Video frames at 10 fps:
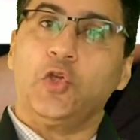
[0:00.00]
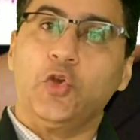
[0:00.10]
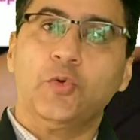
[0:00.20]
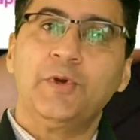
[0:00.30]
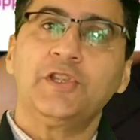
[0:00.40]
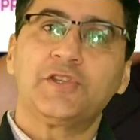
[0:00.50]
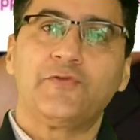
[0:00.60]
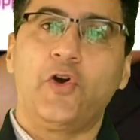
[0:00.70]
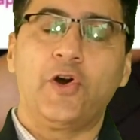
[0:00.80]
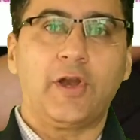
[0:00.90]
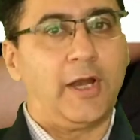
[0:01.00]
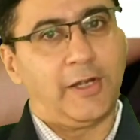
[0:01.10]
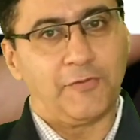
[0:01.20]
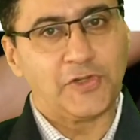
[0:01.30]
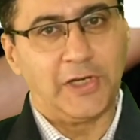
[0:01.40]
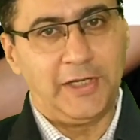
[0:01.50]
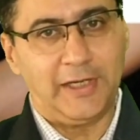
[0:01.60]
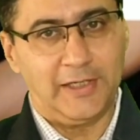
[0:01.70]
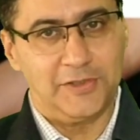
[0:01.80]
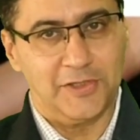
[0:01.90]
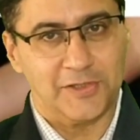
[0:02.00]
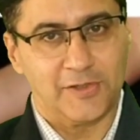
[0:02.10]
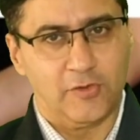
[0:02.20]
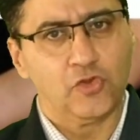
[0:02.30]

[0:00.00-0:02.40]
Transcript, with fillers: Humans for Artificial Intelligence.